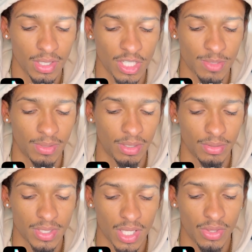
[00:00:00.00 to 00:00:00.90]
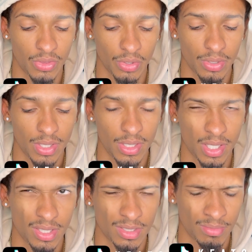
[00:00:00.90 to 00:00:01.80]
I spent another $10.30
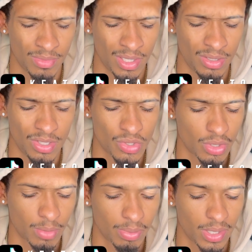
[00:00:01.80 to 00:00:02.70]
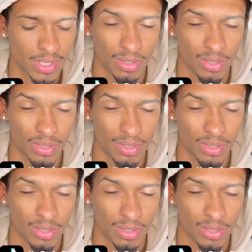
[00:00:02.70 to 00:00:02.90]
at some D&D truck place.